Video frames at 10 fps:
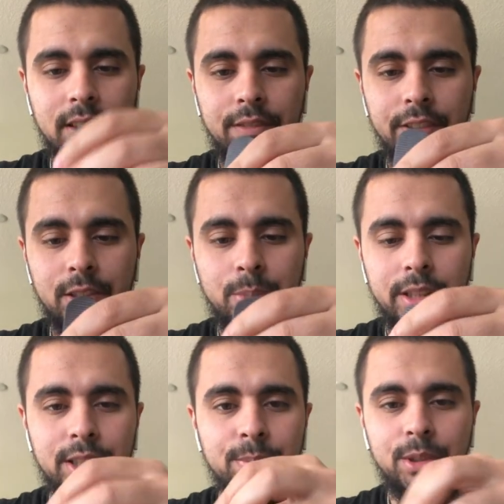feels
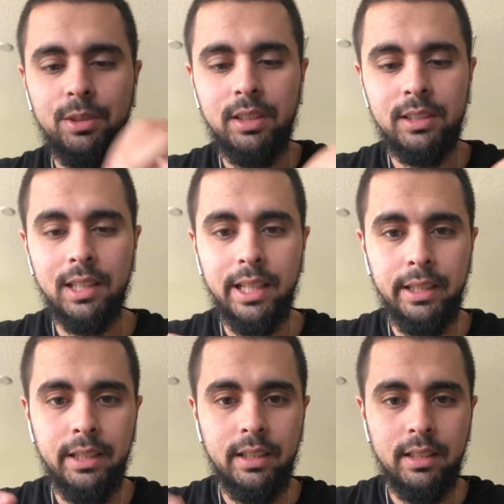pretty smooth. It's
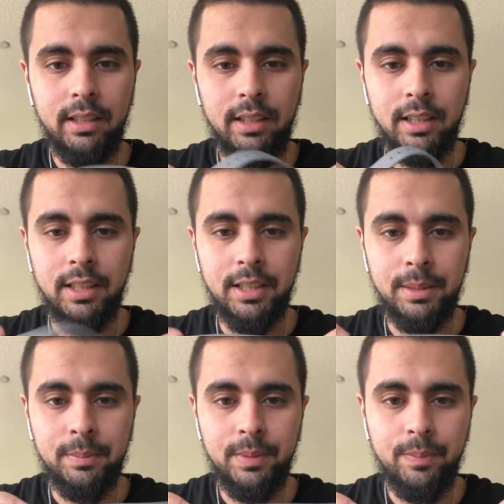light
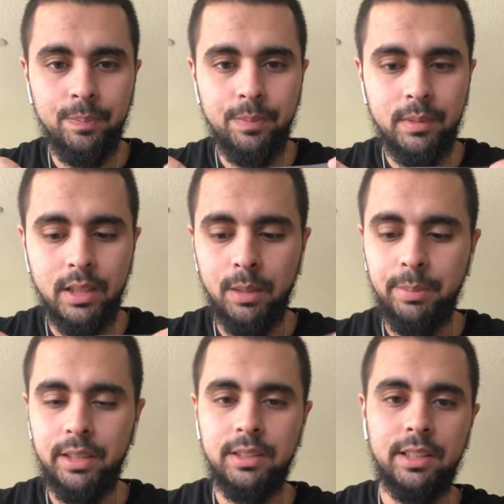
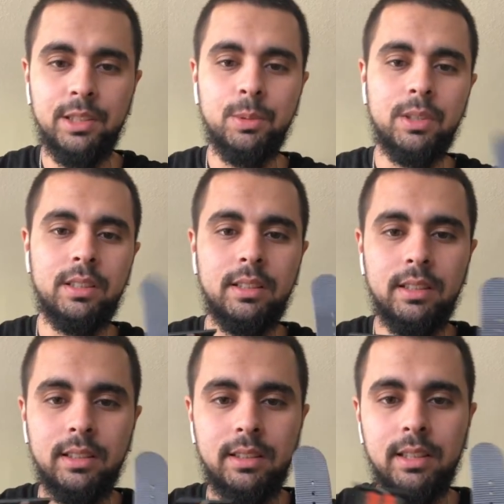compared to this one.
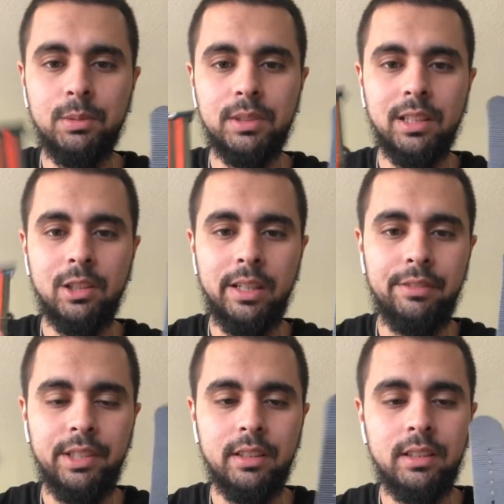This one's a little
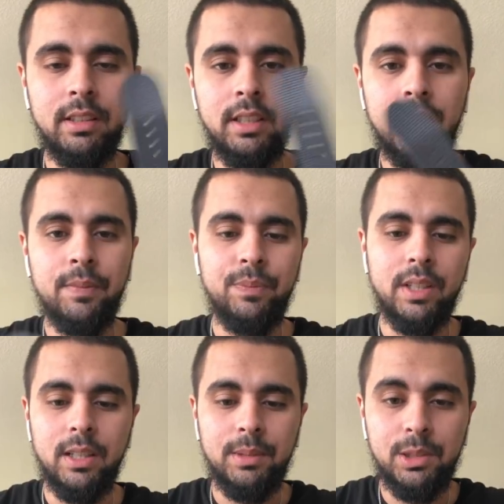heavier.
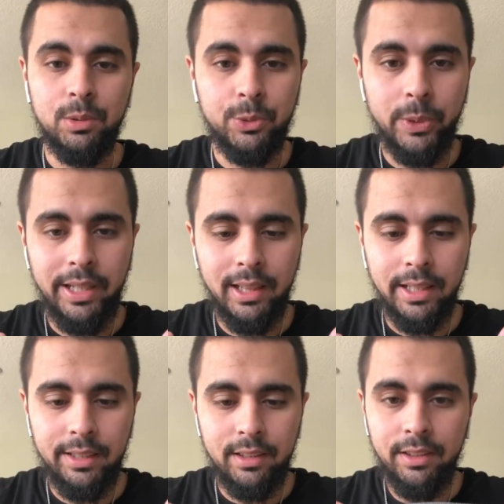This one's way
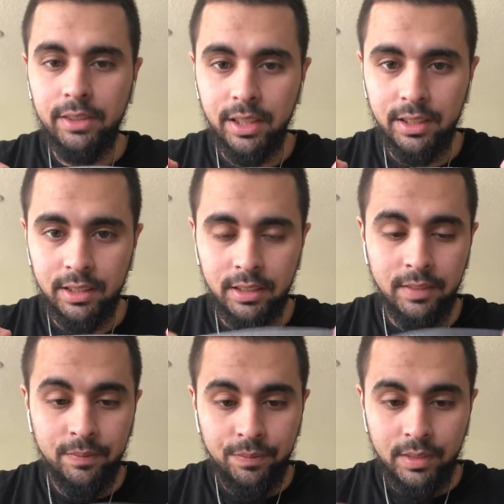lighter, thinner.
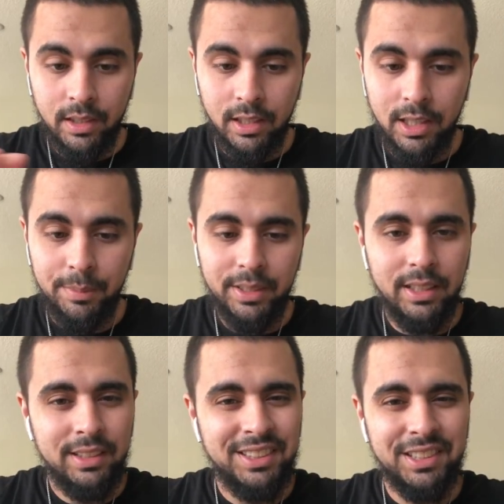
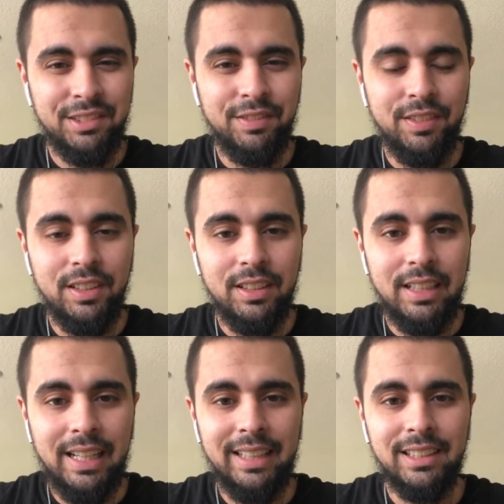It just
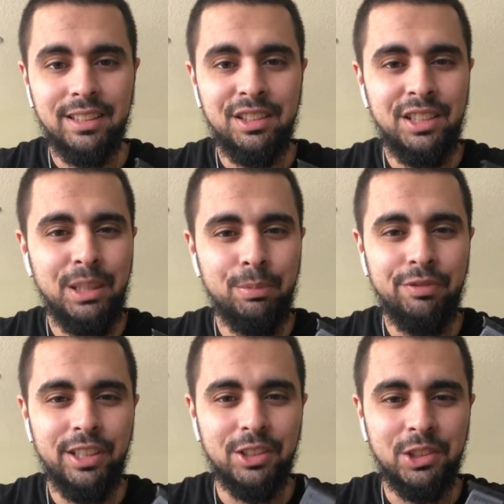has a cheap
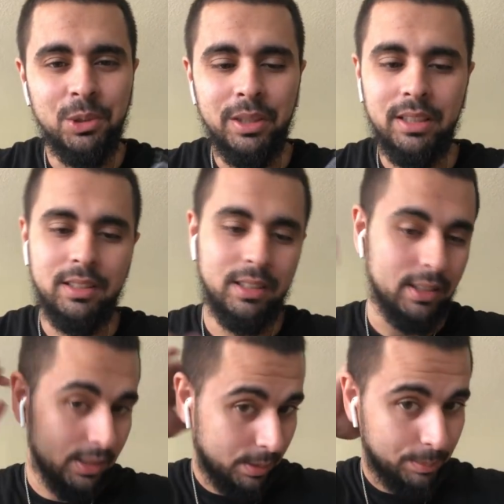feel to it.
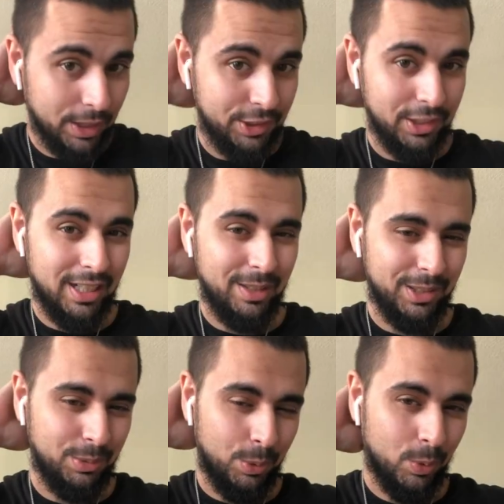I'm not sure how
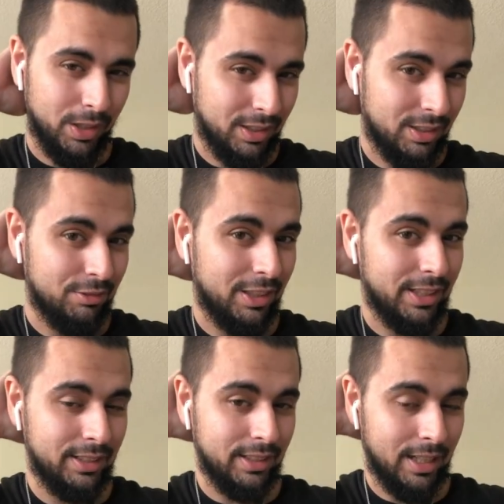this would work on
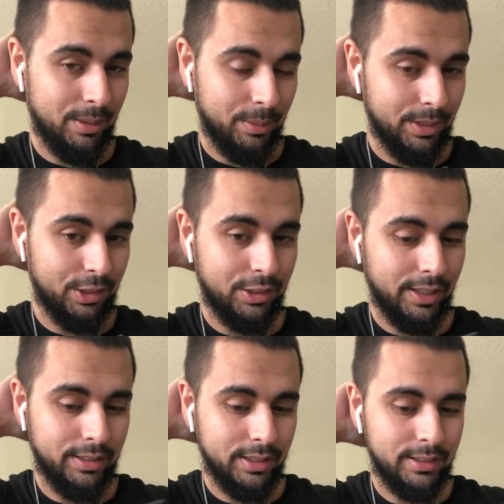wrist. I'm going to try
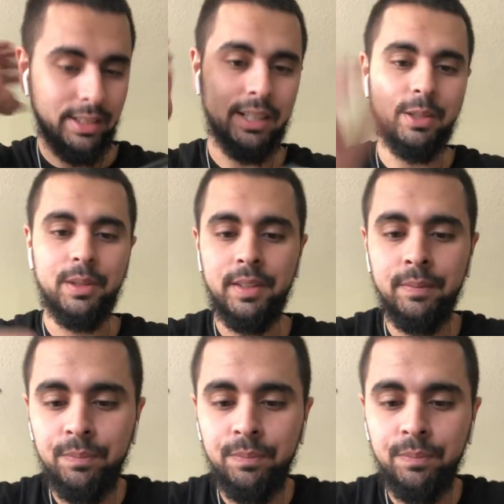to test it out.